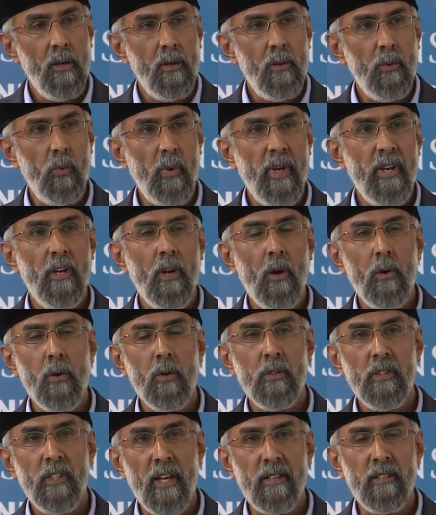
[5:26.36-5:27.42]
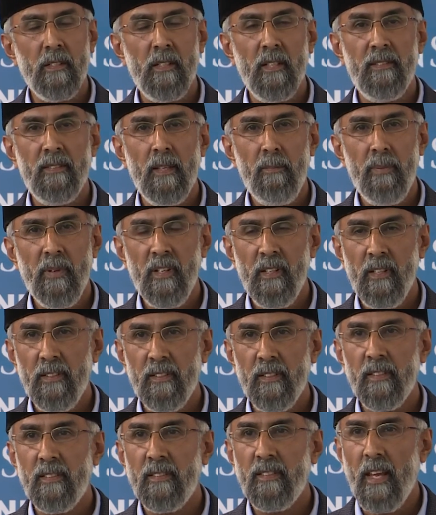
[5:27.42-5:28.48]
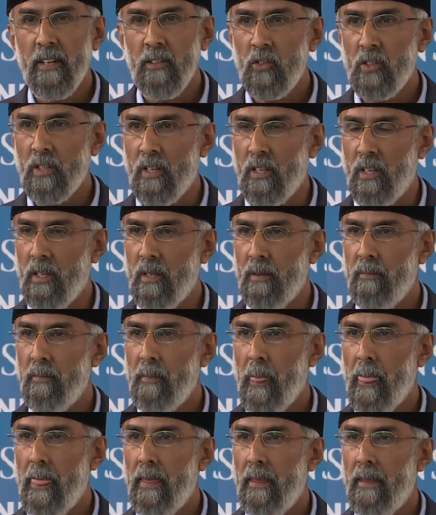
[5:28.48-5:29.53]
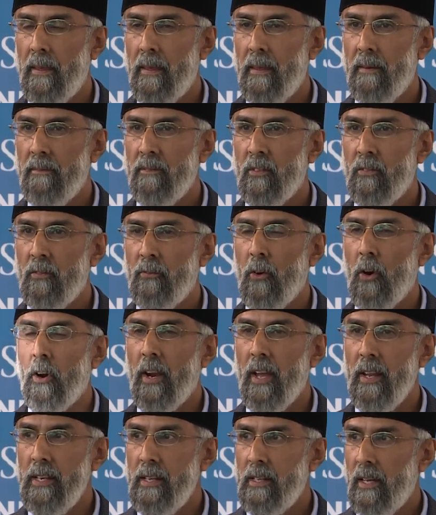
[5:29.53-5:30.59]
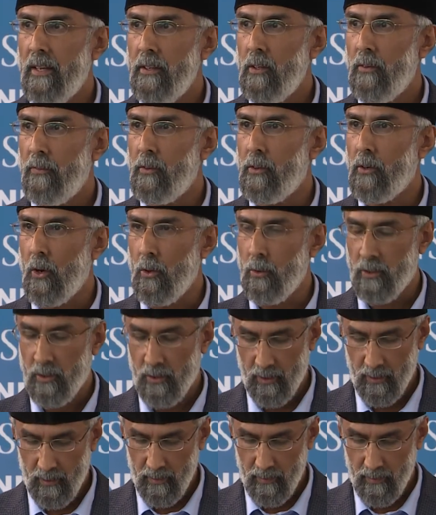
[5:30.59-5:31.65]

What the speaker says: We know that discipline is essential for any kind of growth.